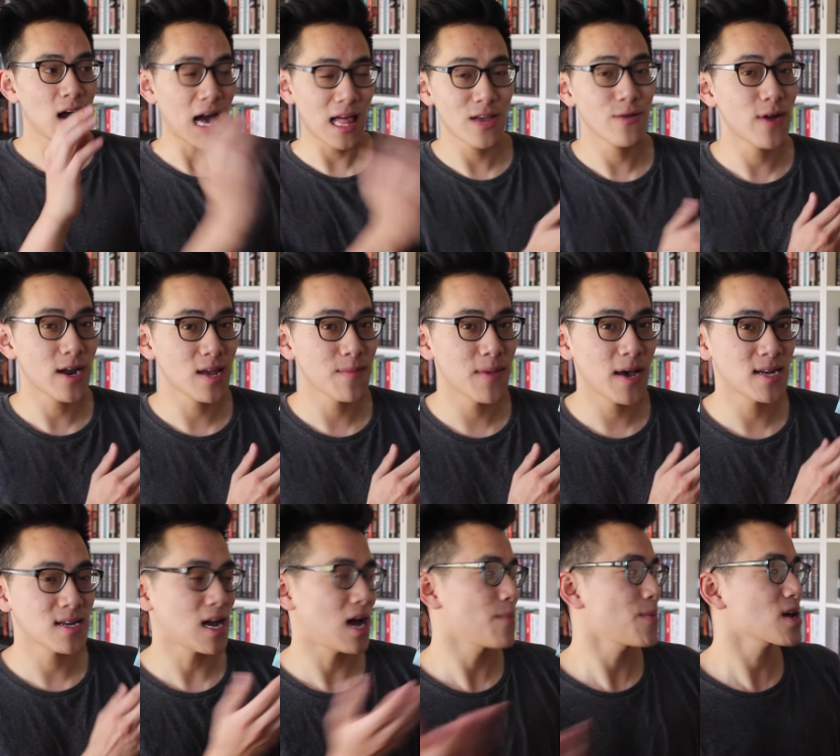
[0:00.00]
Highly
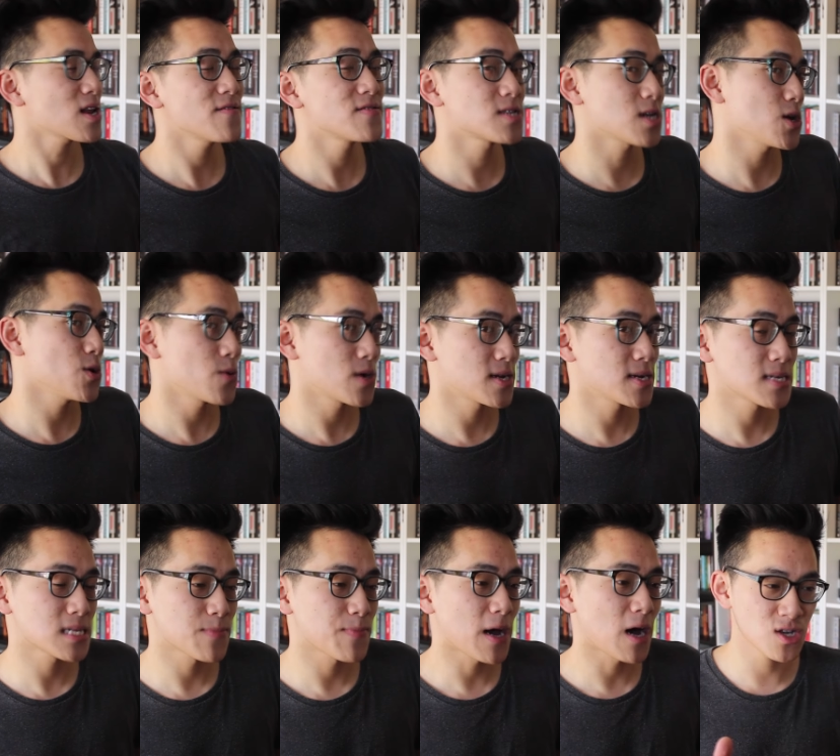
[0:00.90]
recommend. I'm not gonna tell you what it
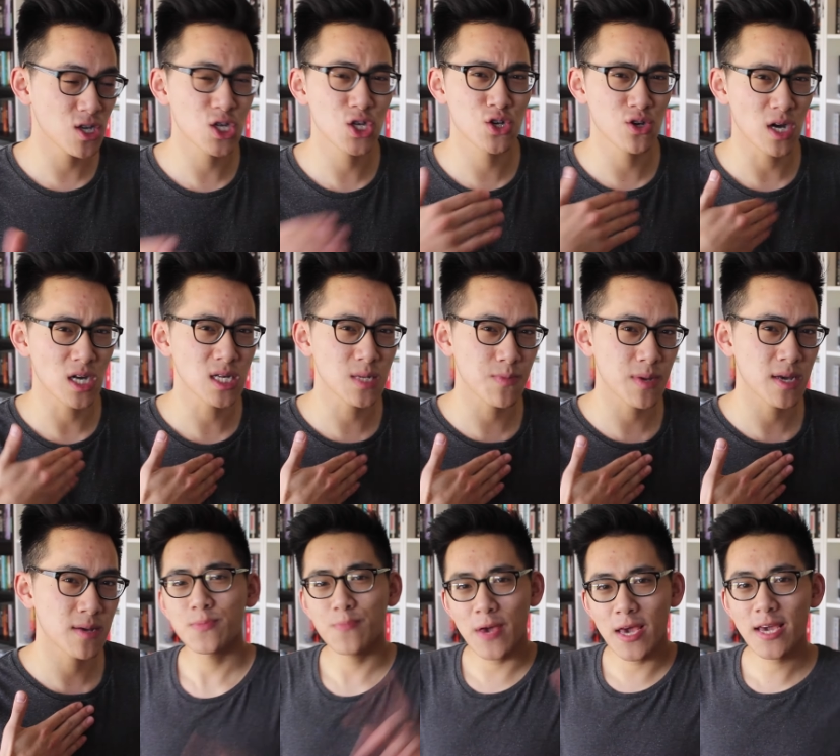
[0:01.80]
is about, just trust
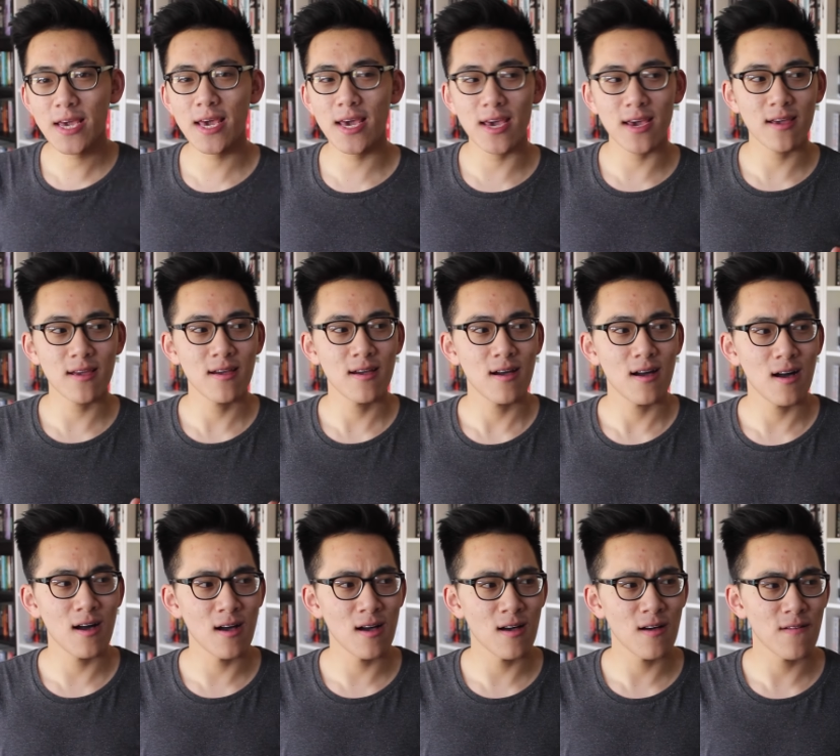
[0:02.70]
me. Speaking
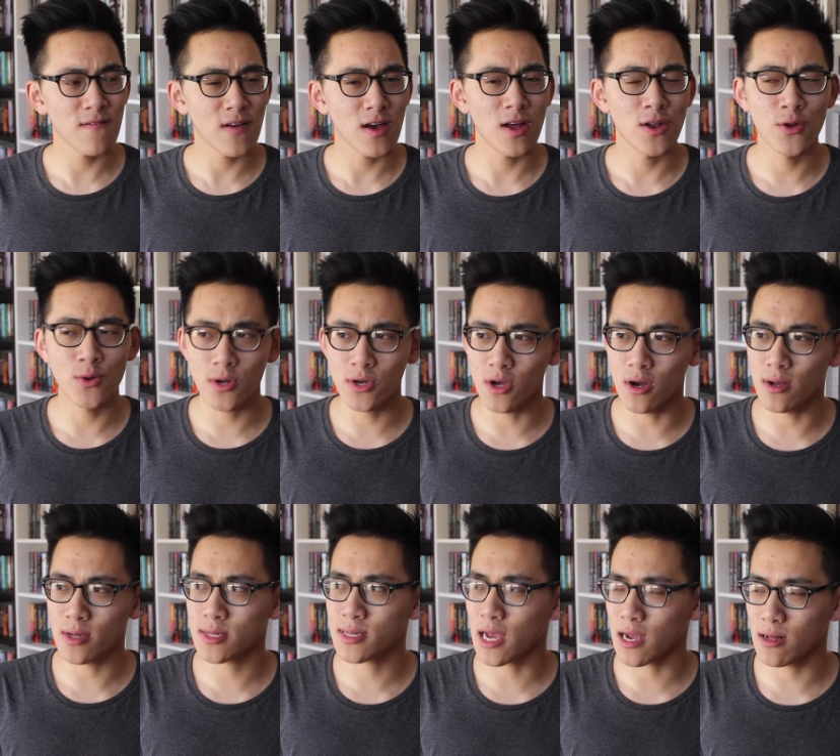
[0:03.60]
of new
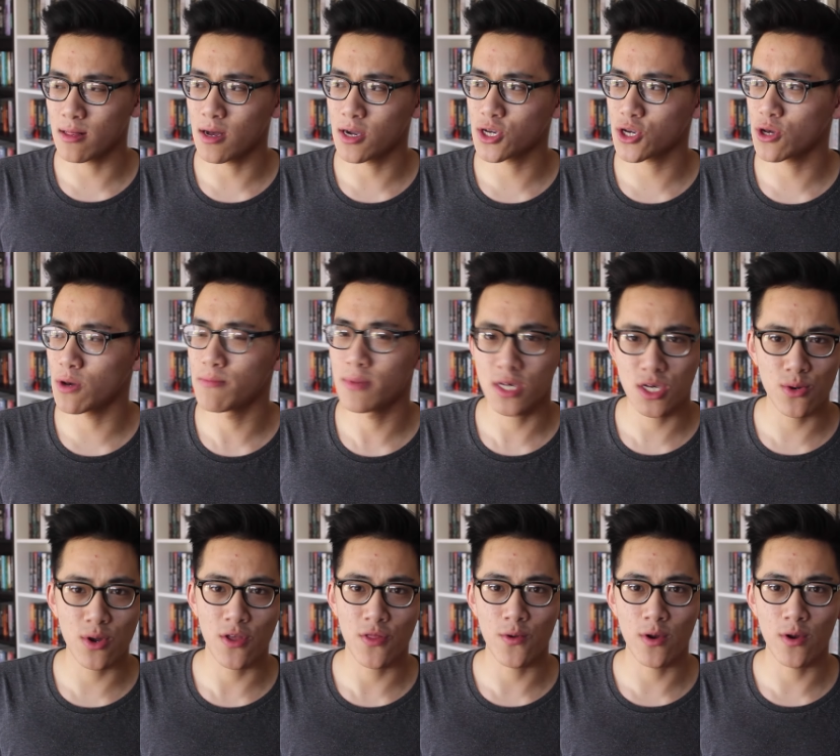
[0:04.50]
adult psychological mystery